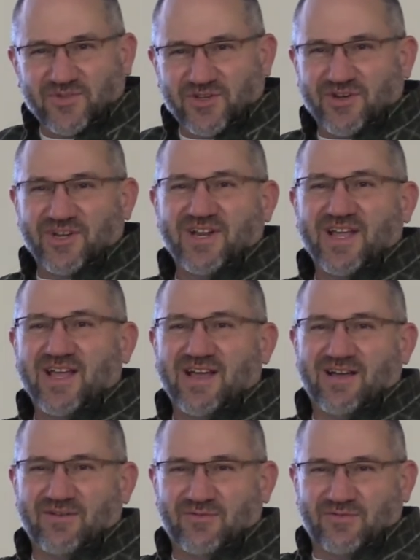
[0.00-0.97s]
you're going to
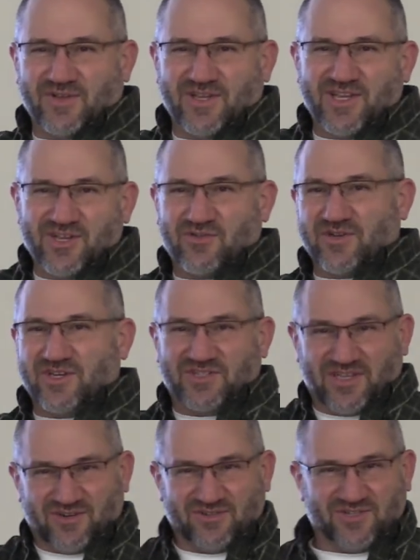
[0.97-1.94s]
have increased
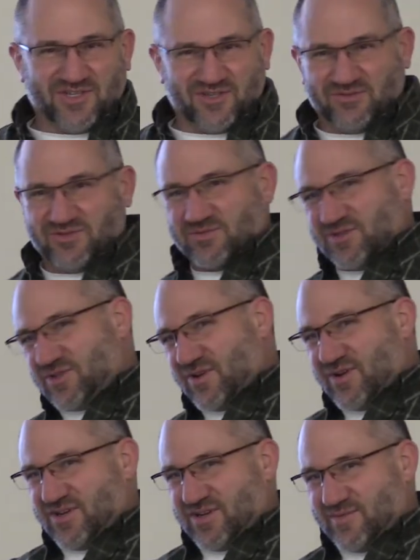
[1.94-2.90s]
energy use with an
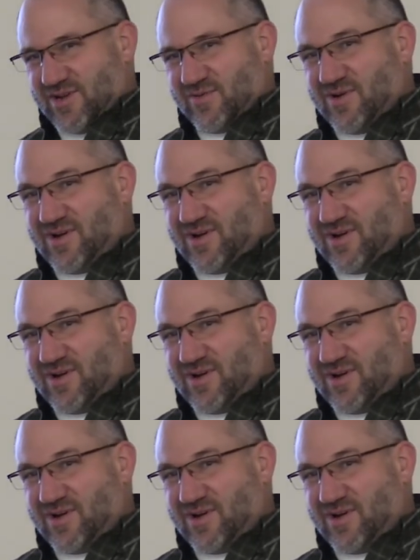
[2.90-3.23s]
on-demand